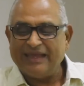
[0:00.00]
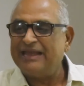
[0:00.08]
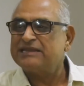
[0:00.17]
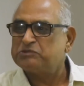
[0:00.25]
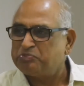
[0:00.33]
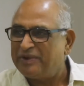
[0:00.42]

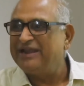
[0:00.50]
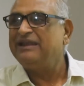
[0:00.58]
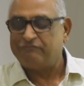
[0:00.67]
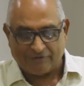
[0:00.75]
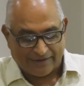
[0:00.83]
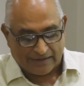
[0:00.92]

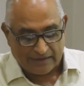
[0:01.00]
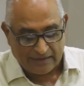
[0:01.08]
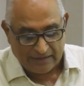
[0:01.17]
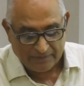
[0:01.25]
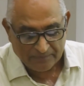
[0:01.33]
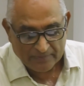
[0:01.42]
expert
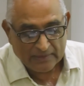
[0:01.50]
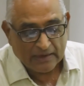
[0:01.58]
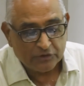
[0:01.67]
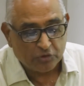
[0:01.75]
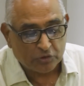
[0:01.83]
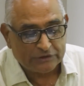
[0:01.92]
world
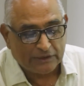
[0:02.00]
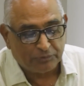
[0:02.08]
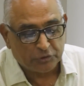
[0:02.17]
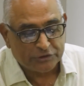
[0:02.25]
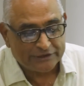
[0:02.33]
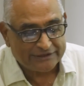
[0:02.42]
took the
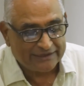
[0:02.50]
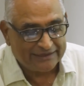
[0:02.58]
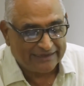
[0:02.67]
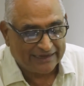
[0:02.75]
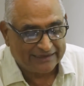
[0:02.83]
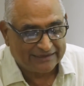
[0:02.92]

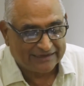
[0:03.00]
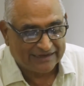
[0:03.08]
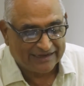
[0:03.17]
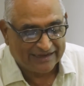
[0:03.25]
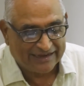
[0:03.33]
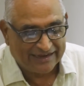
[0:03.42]
position that
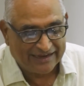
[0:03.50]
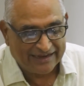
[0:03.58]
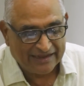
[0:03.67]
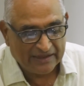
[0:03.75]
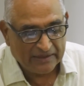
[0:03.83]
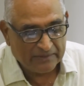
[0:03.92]
uh,
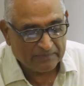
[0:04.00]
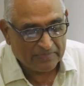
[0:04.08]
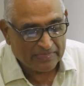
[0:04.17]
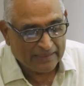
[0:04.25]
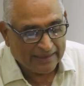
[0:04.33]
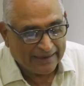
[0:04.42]

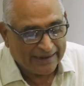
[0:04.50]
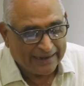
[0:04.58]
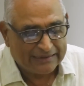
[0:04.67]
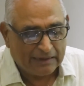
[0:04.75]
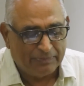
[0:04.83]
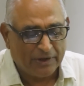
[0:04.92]

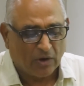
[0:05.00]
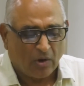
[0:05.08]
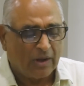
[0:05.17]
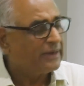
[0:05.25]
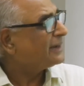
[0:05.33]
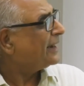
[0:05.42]
it will be
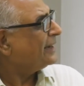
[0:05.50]
all